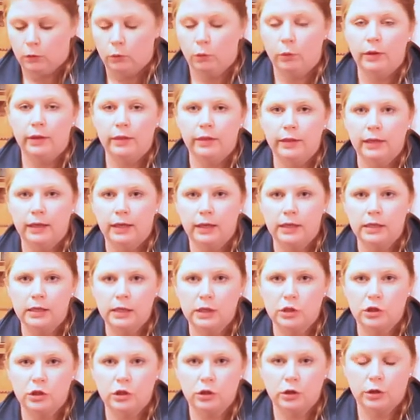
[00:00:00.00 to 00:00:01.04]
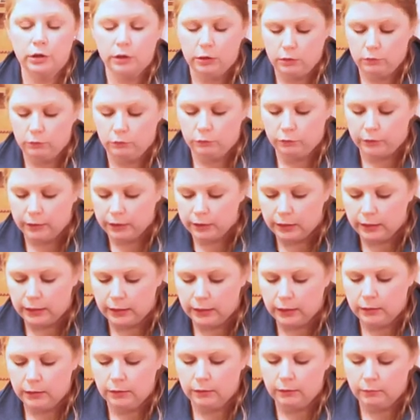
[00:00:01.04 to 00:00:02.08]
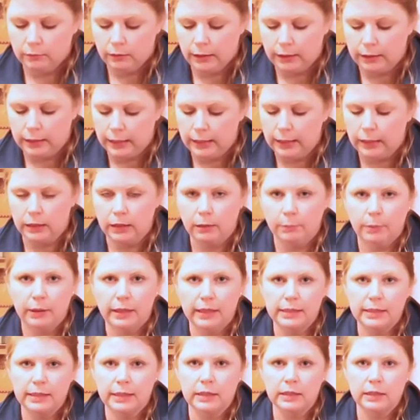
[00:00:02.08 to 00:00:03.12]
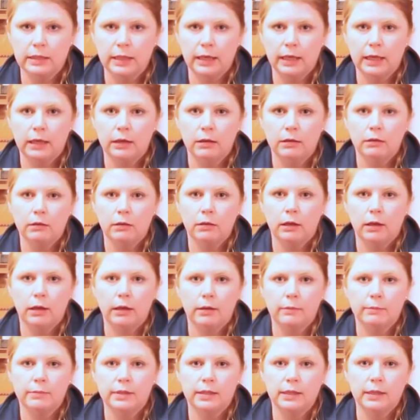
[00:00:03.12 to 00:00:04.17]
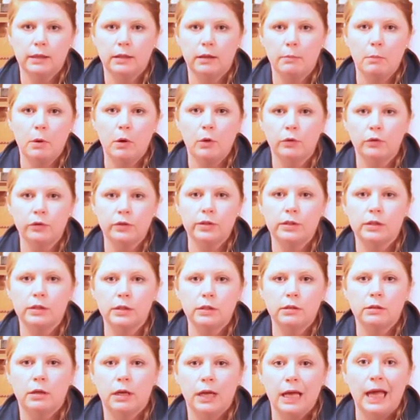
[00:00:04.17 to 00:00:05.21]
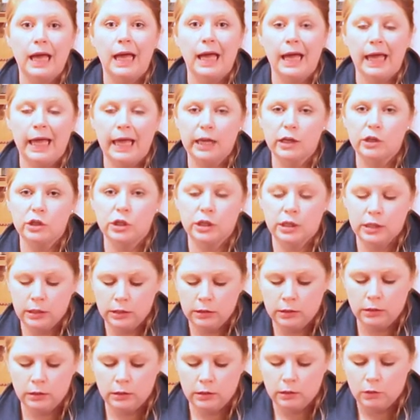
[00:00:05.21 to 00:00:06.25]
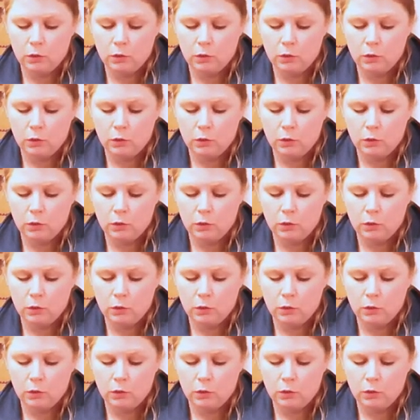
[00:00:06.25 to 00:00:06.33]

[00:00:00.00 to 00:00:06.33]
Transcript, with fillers: With the conditioner, really, again, the places that um, see the most action